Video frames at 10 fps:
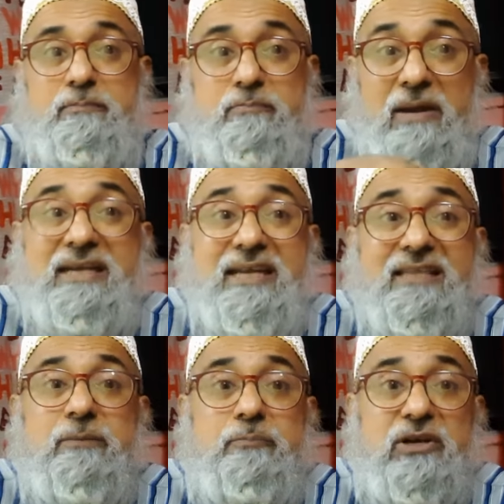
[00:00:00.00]
maintain
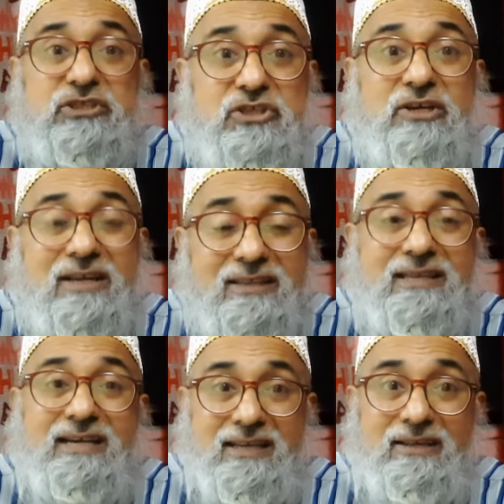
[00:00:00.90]
the pressure in
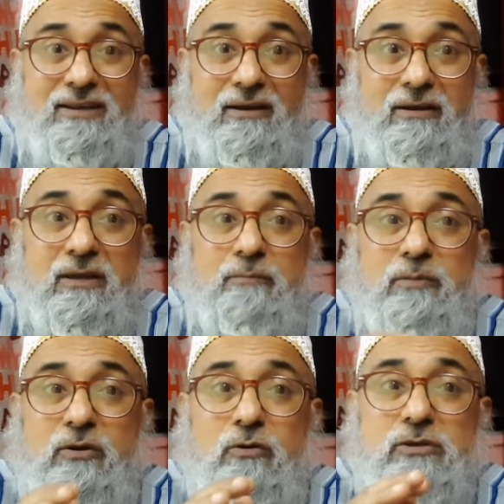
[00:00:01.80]
that area,
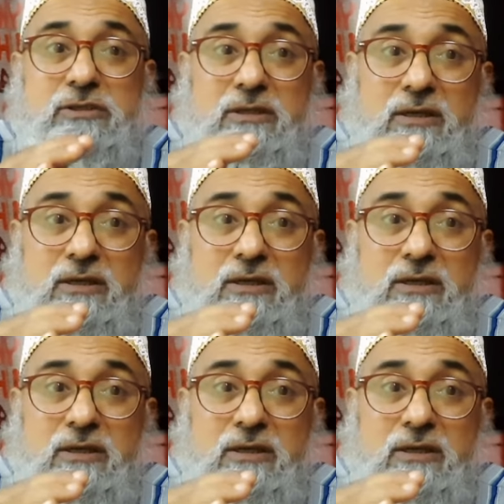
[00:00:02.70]
because